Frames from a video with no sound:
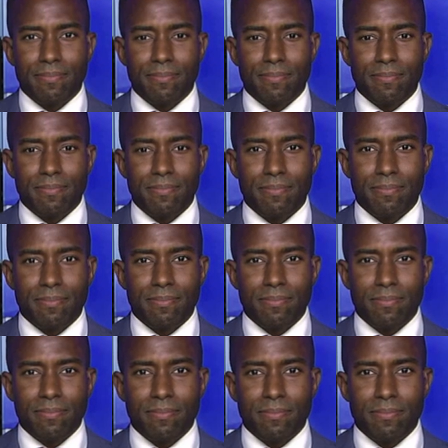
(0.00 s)

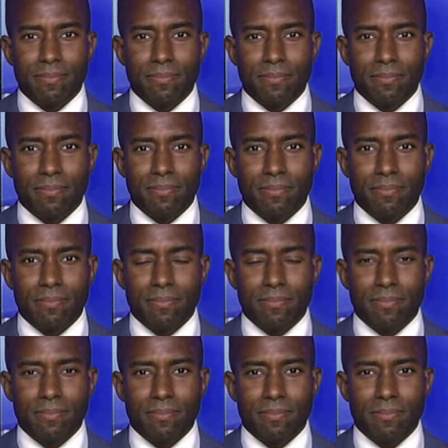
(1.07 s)

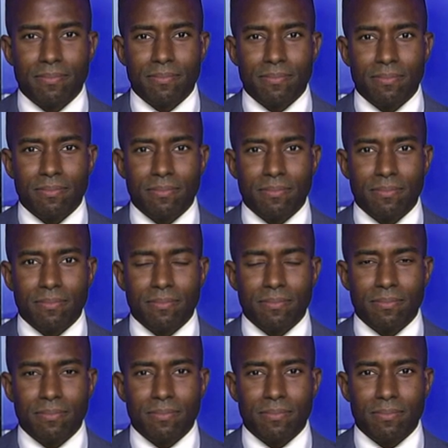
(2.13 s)

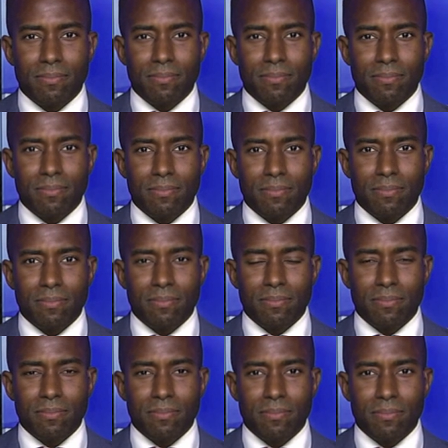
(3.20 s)

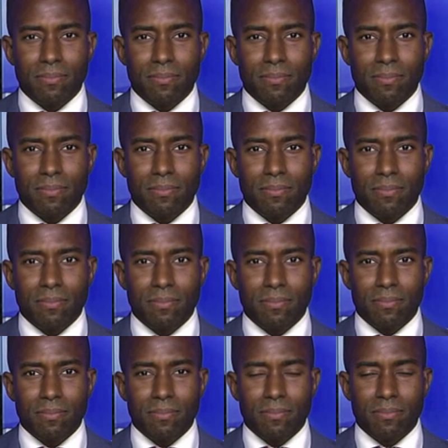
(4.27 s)

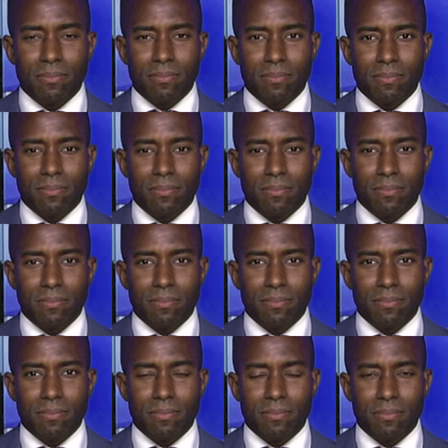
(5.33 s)

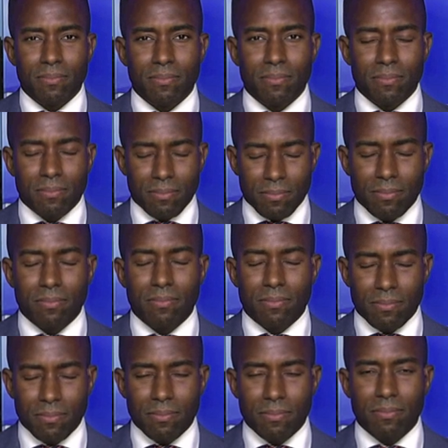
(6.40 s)

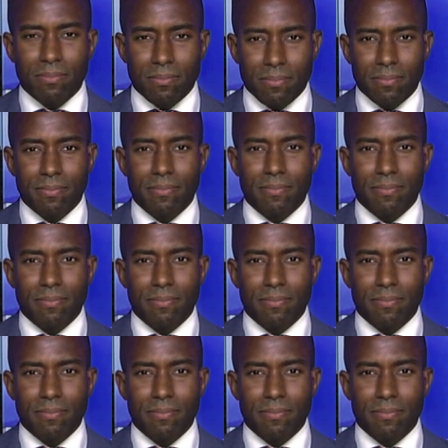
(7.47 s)
This person isn't speaking.